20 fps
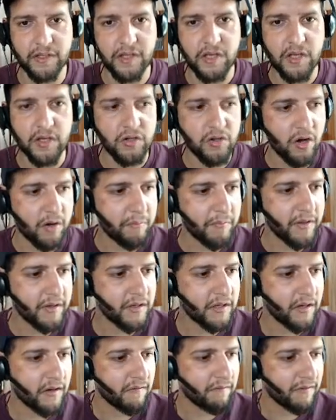
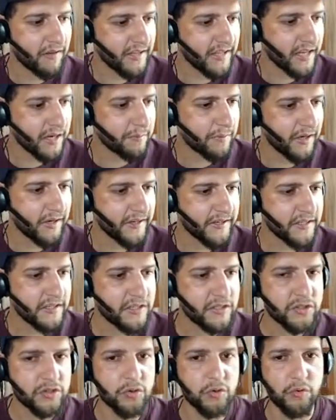Common vulnerability
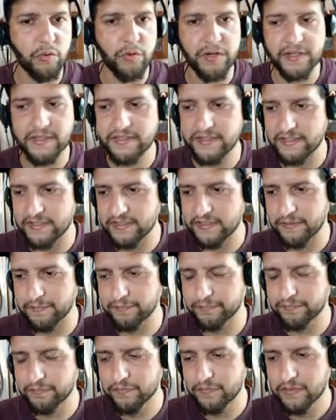scoring system.
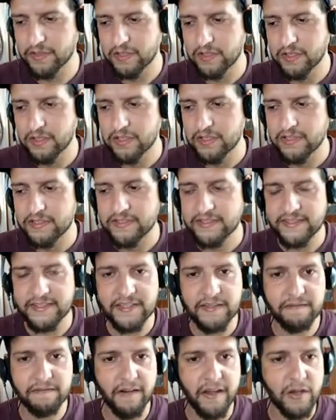
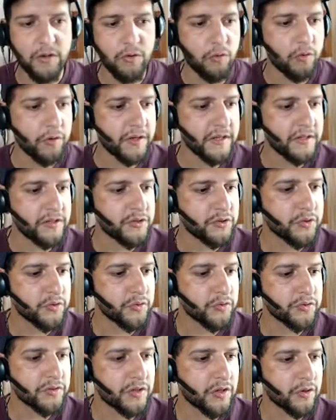CYOD,
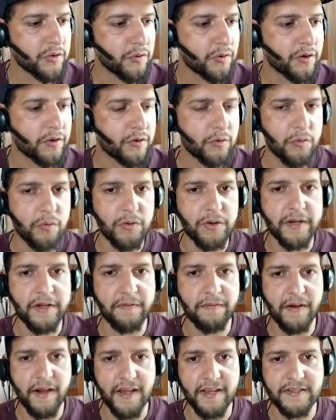choose your own
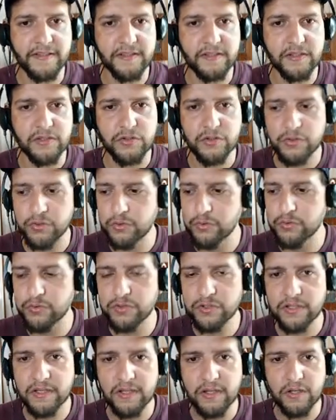device.
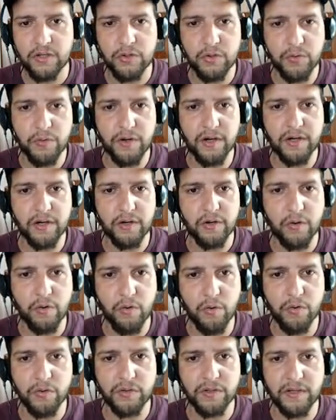Choose your
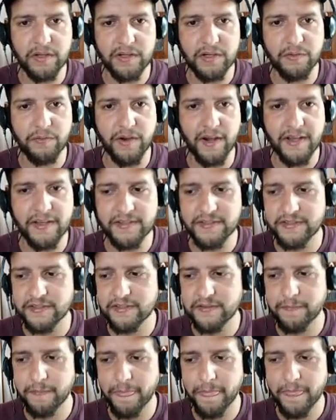own
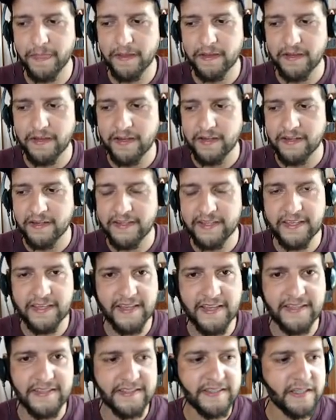device.
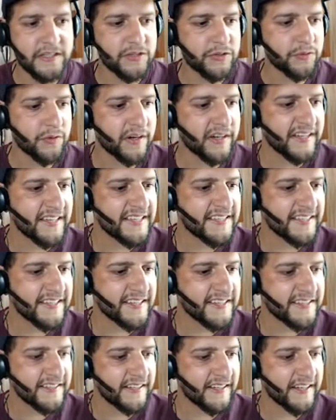DAC is your
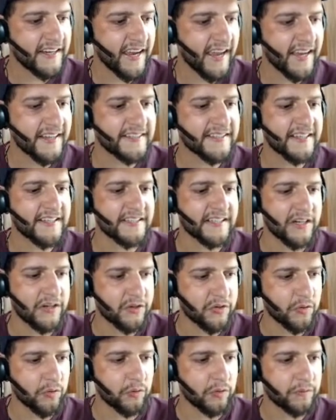discretionary access
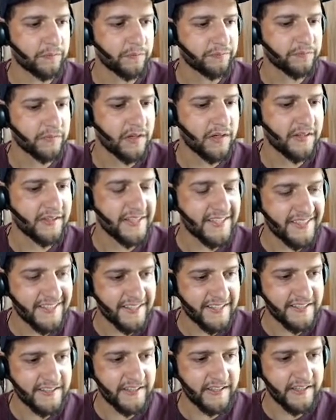control.
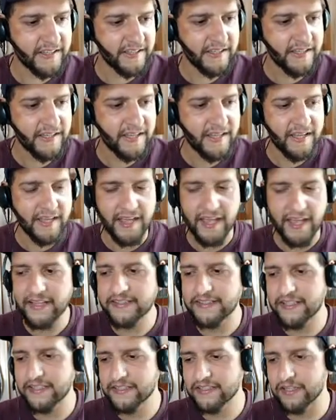Discretionary
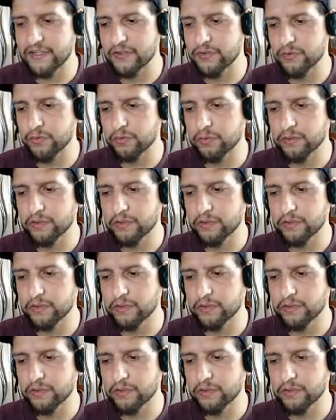access control.